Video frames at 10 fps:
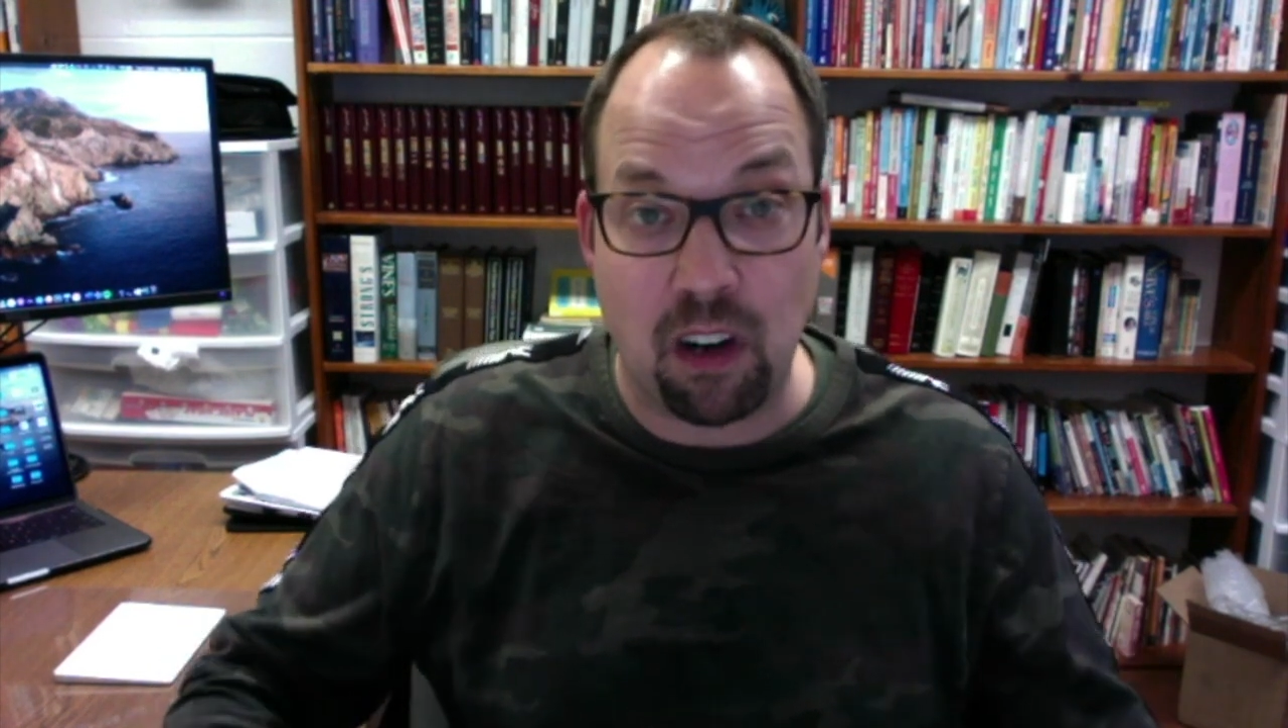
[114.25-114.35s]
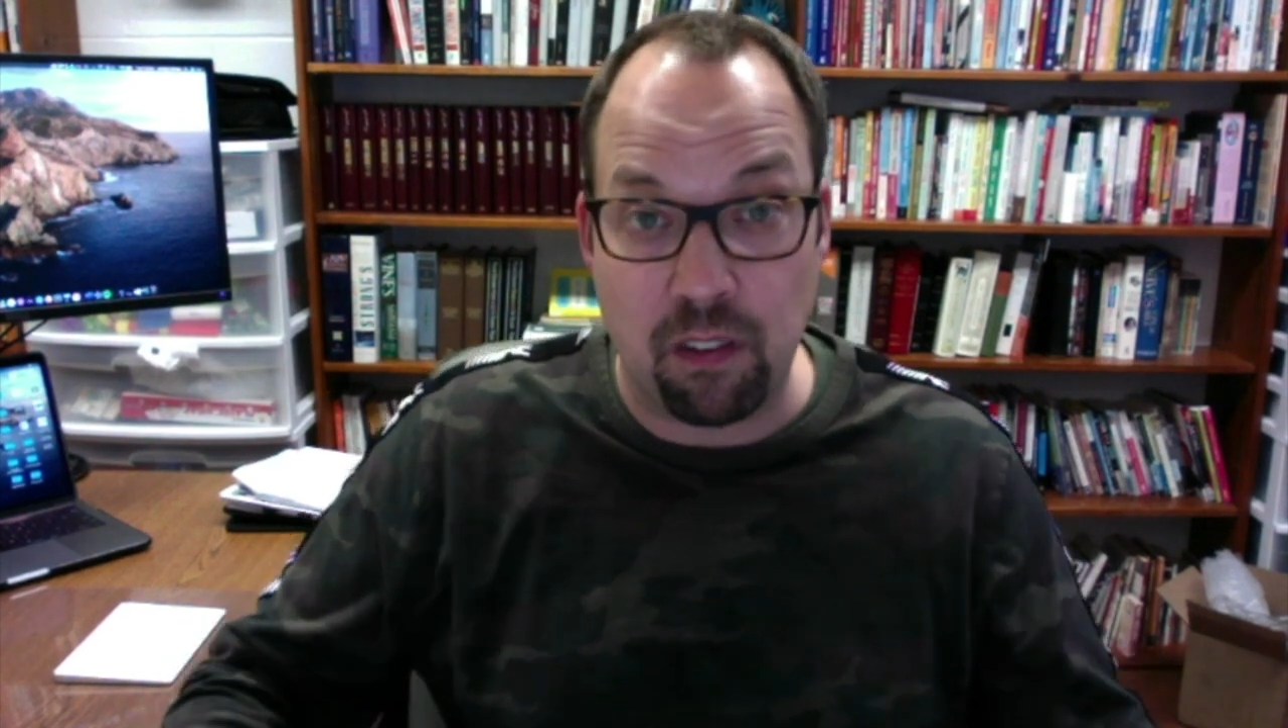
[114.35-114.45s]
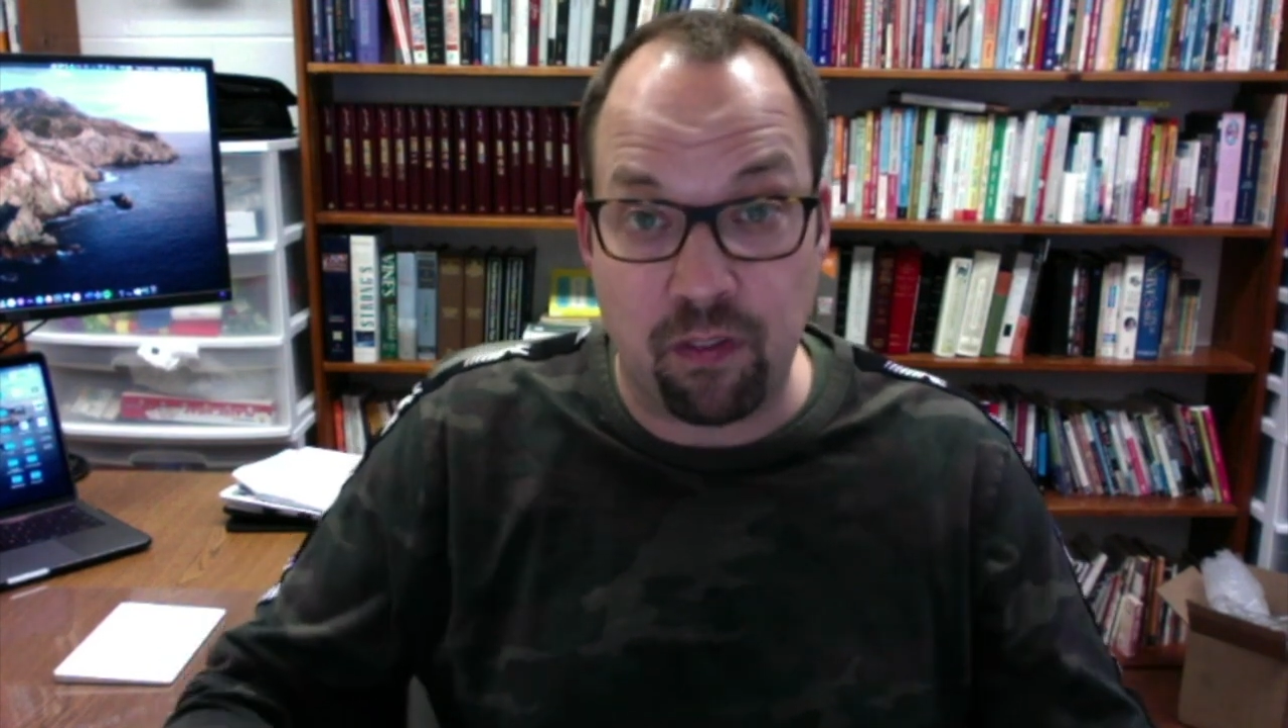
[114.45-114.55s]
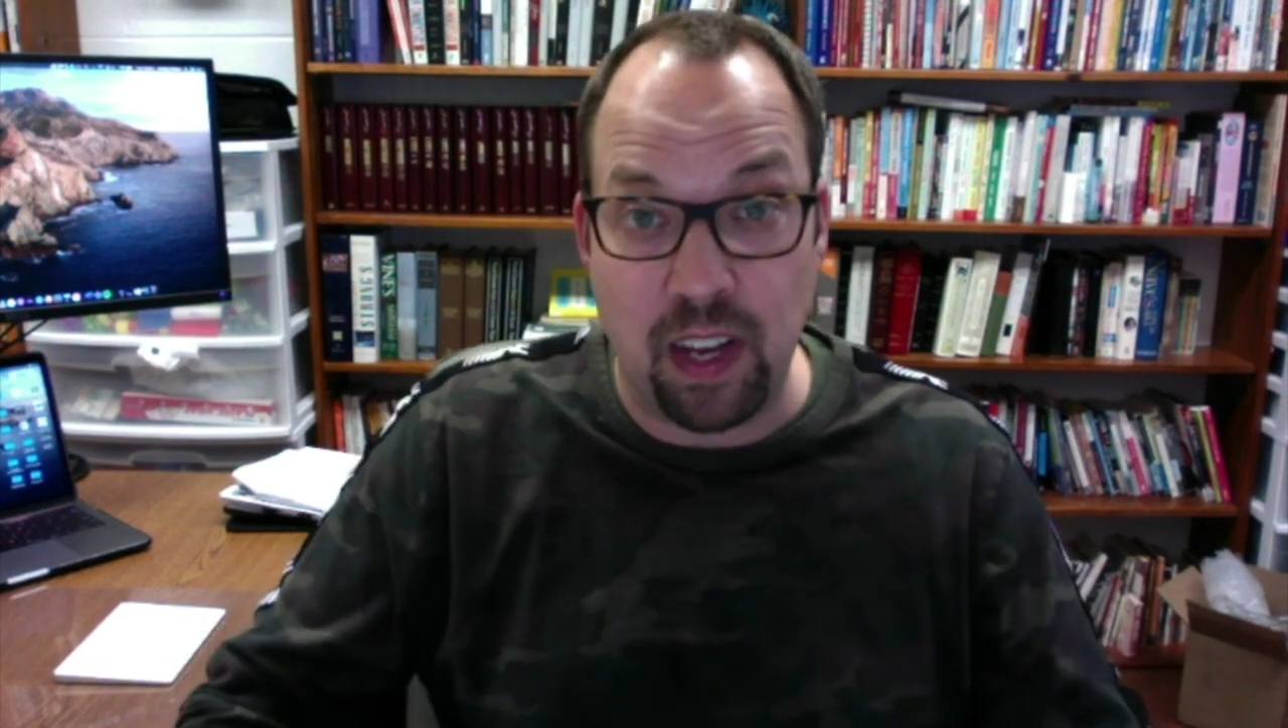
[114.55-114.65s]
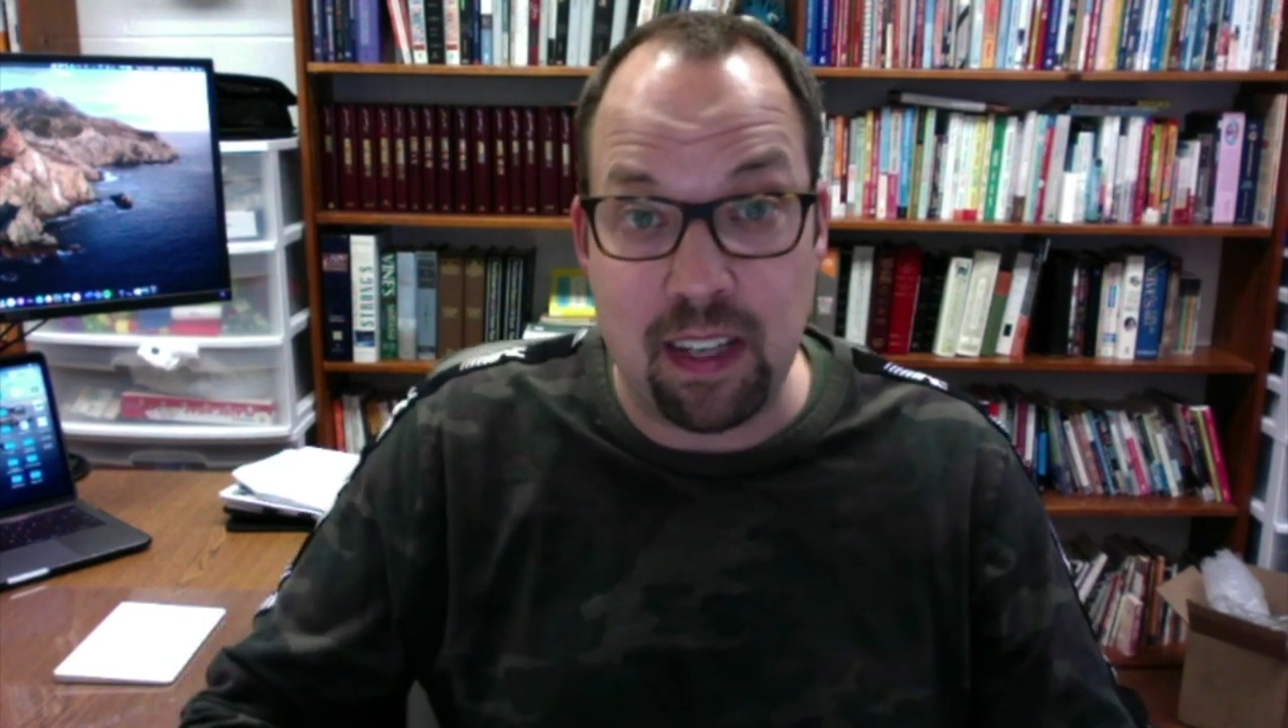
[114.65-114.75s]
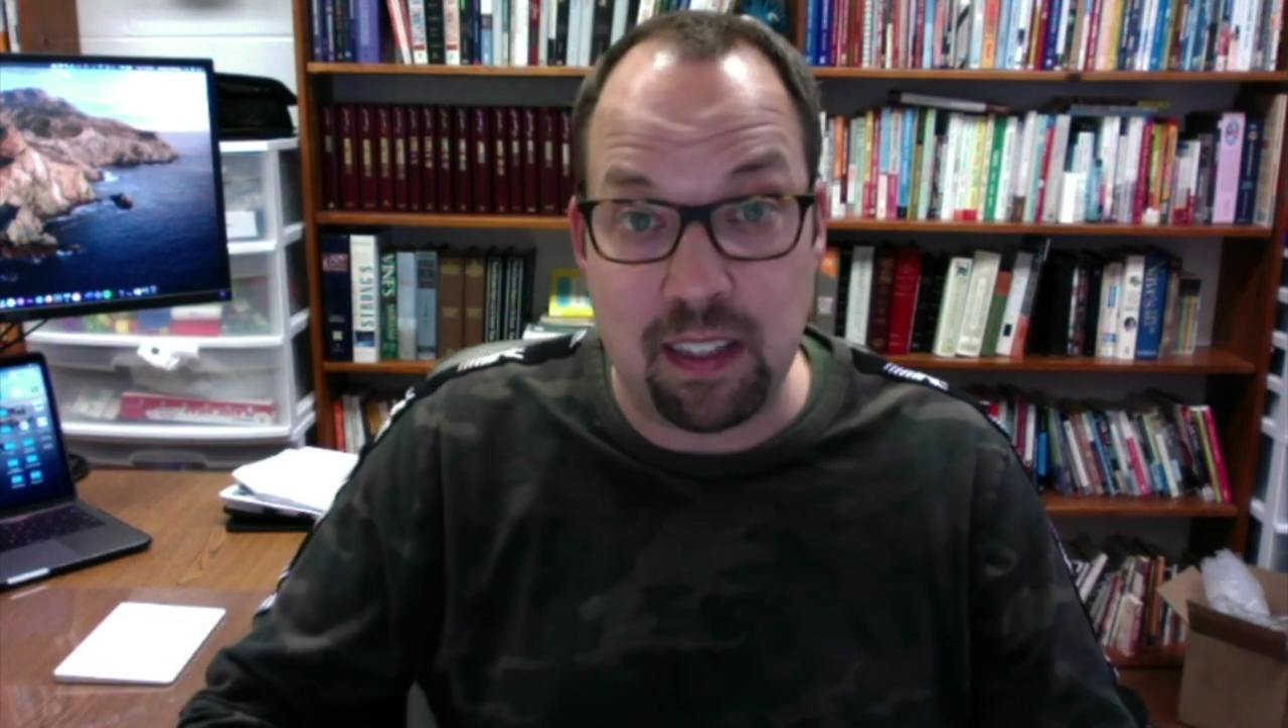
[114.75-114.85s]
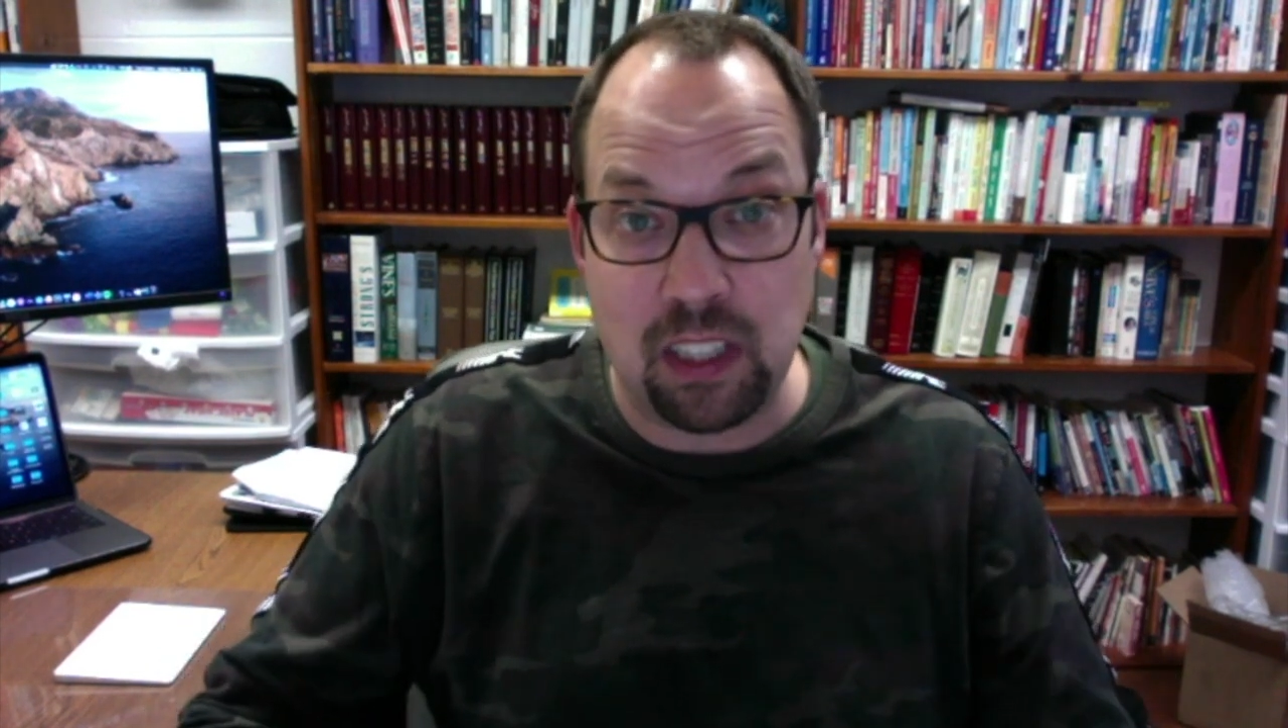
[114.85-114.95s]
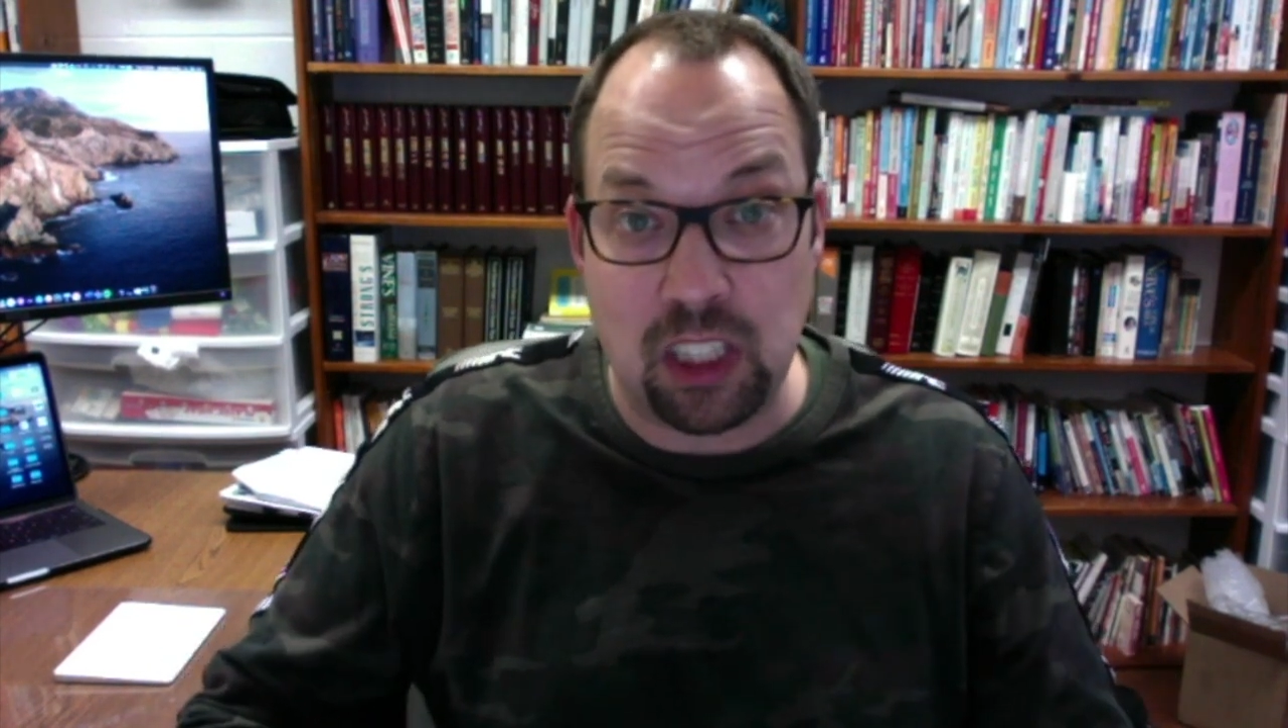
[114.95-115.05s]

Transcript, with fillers: our faith in